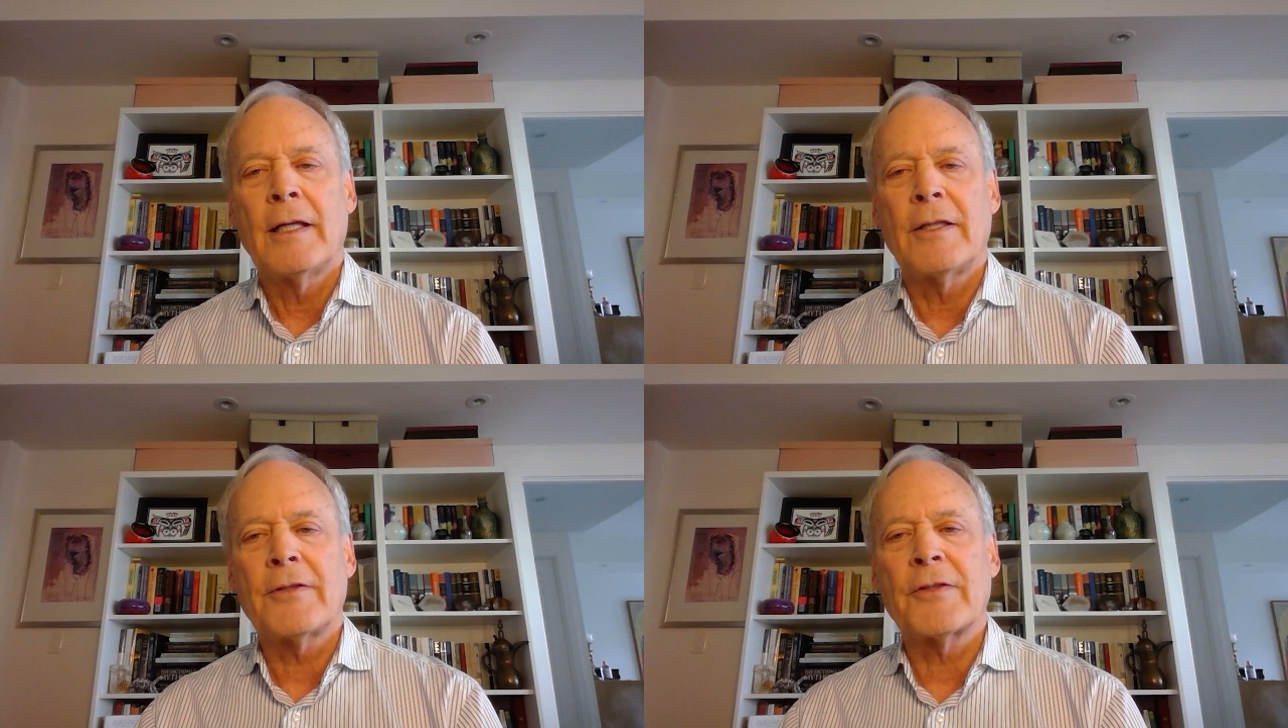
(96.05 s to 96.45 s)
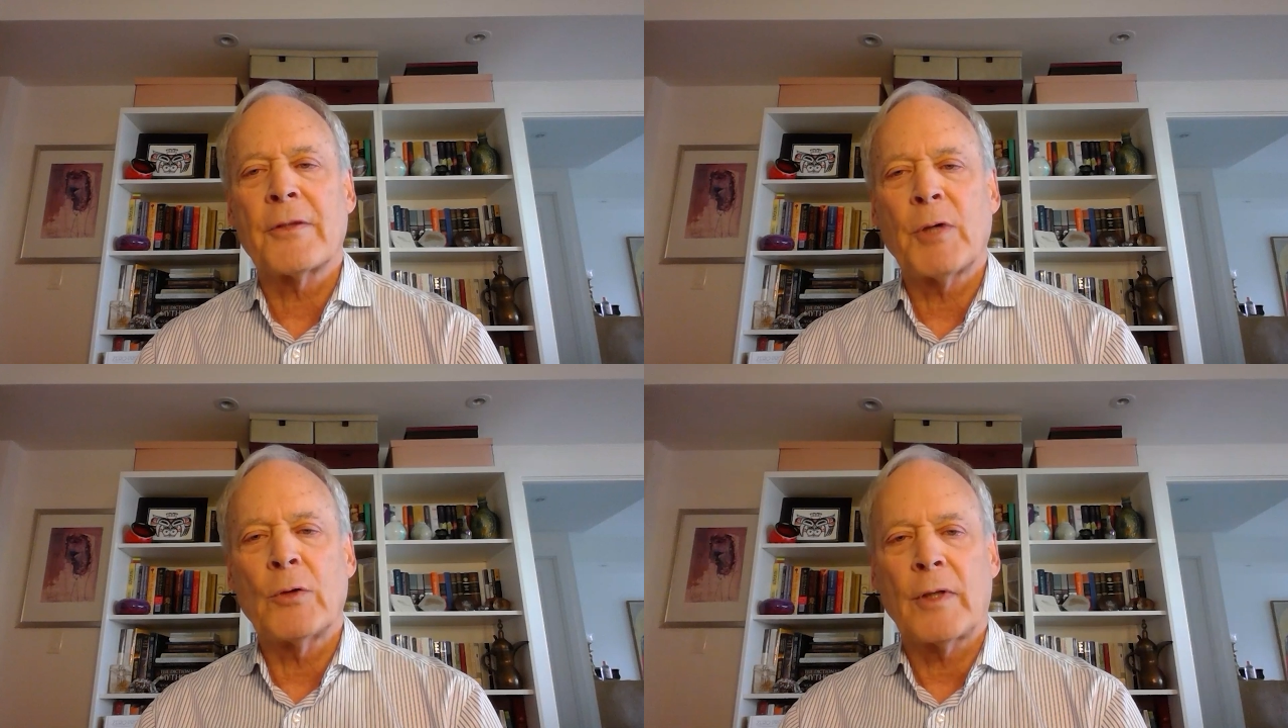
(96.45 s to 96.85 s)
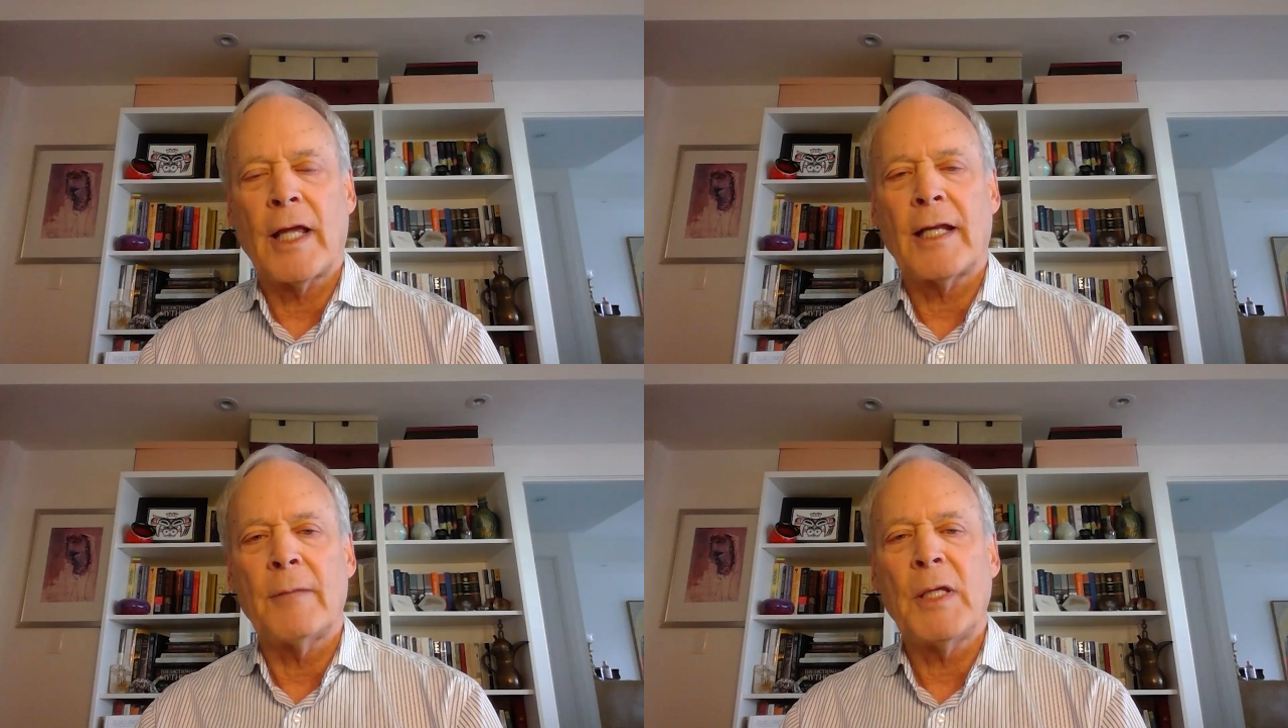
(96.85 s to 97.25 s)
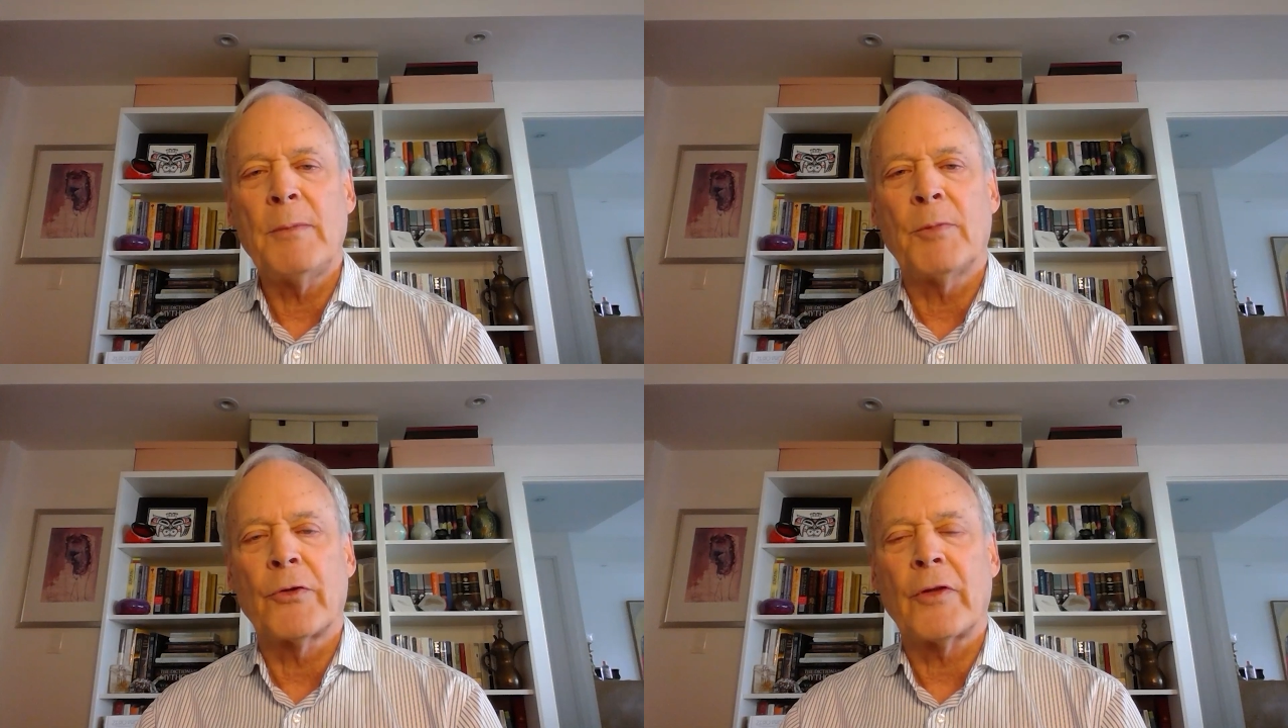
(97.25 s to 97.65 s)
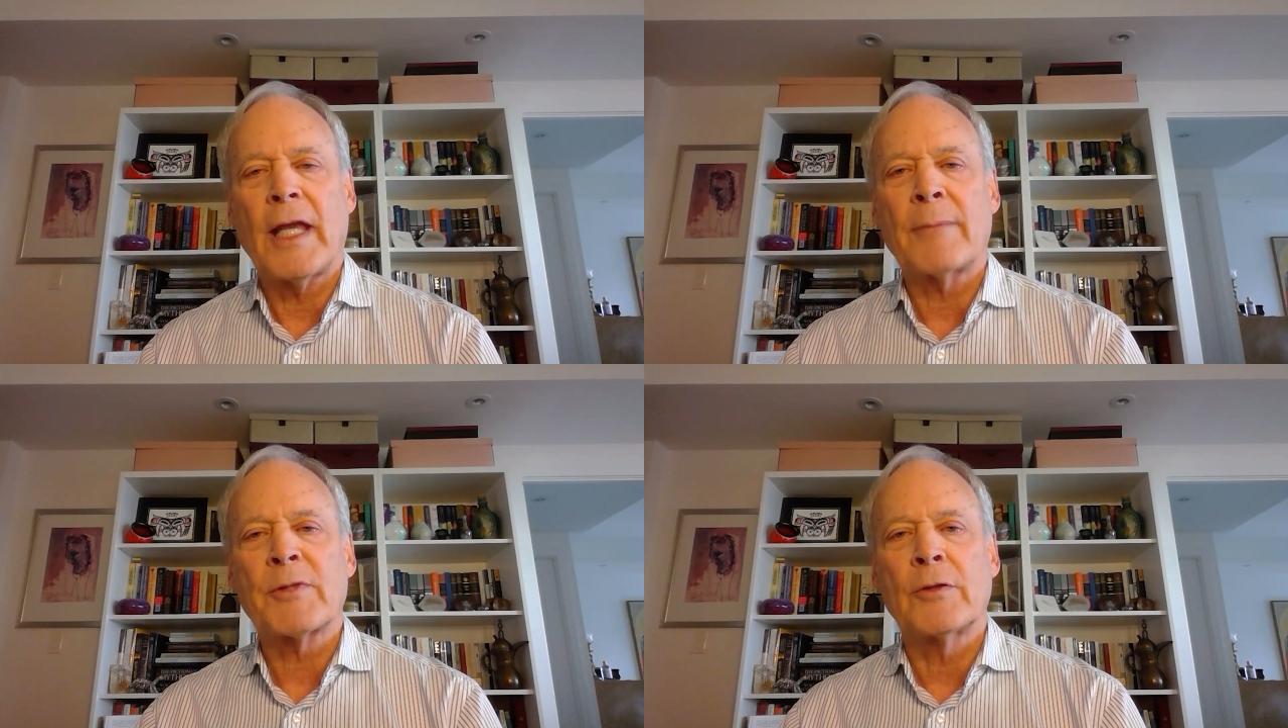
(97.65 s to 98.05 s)
this is about getting people to the
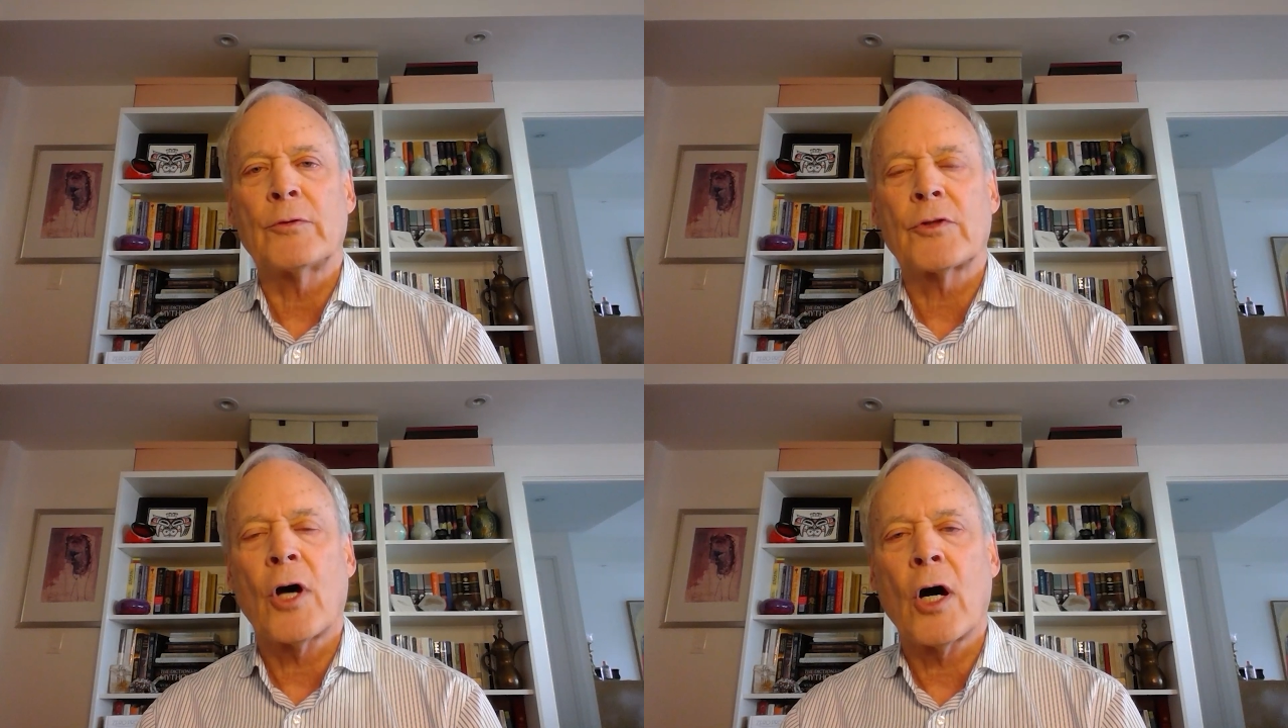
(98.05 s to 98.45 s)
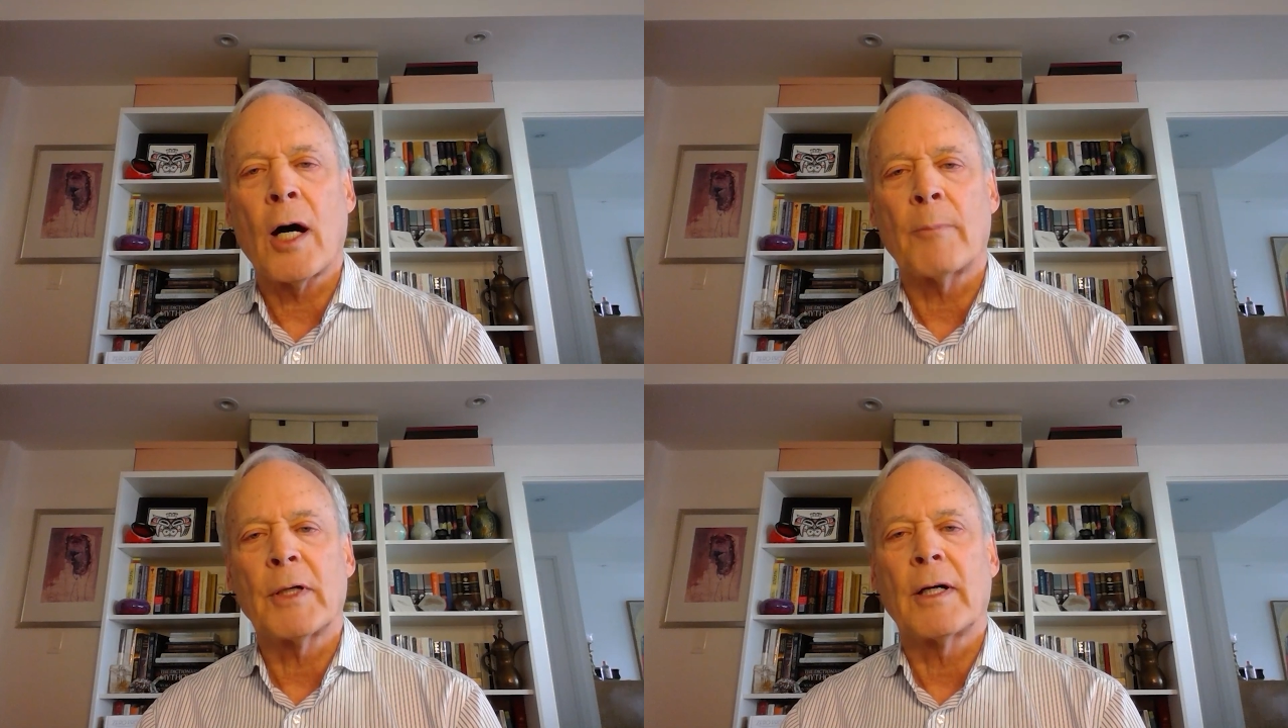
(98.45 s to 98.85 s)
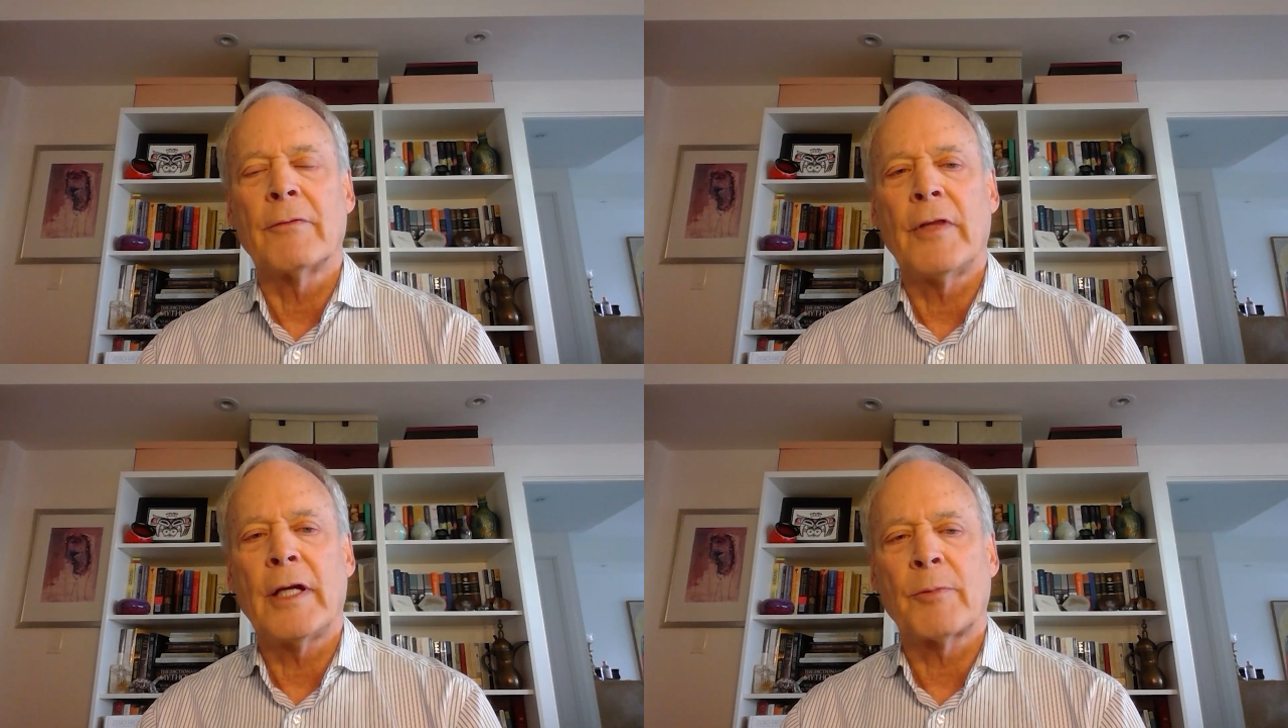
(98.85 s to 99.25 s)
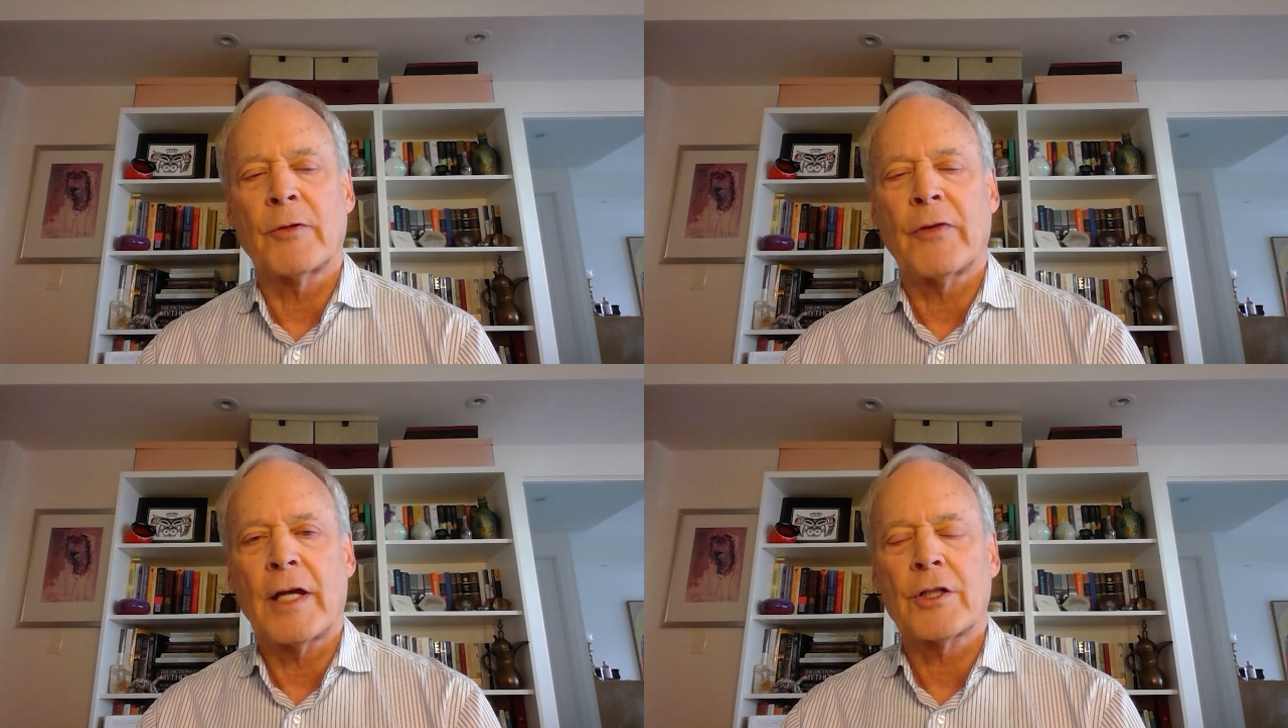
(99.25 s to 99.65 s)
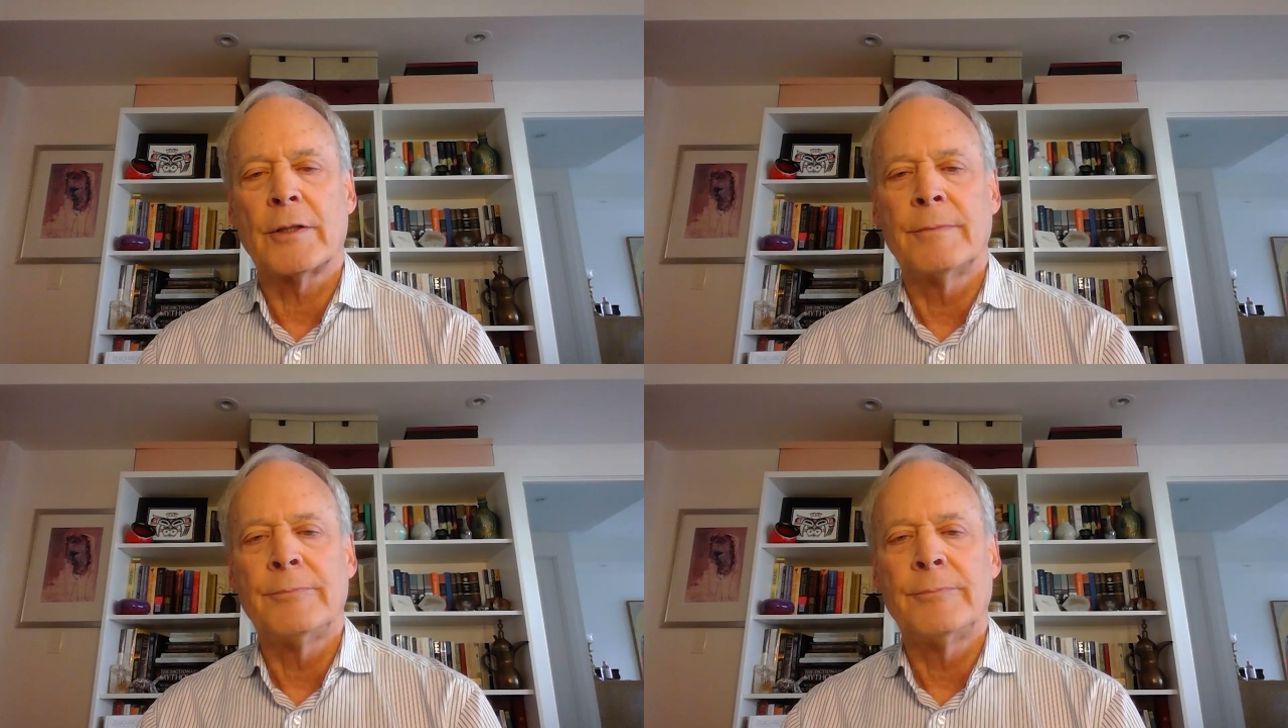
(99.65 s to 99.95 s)
absolute top of their profession.